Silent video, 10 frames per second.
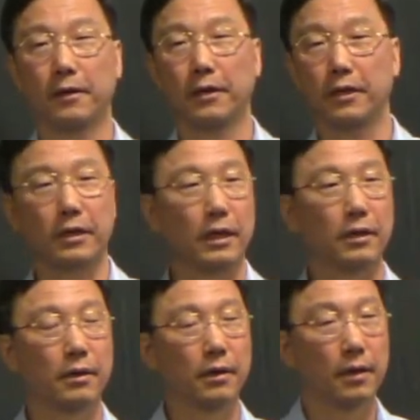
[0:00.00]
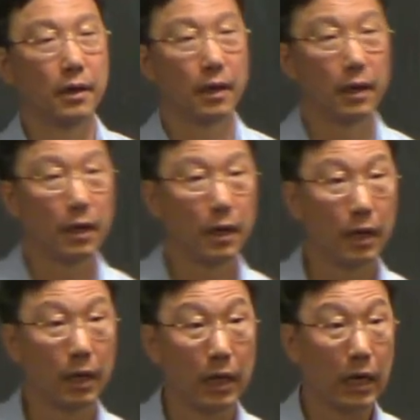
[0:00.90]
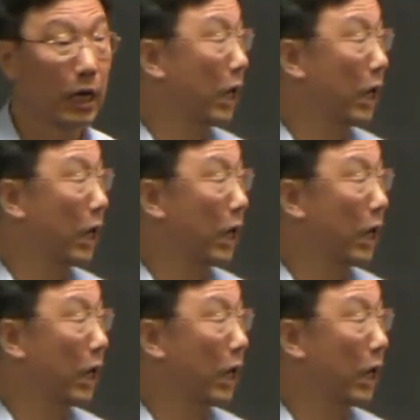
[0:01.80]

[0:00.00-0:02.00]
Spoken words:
And what's the number P? Is it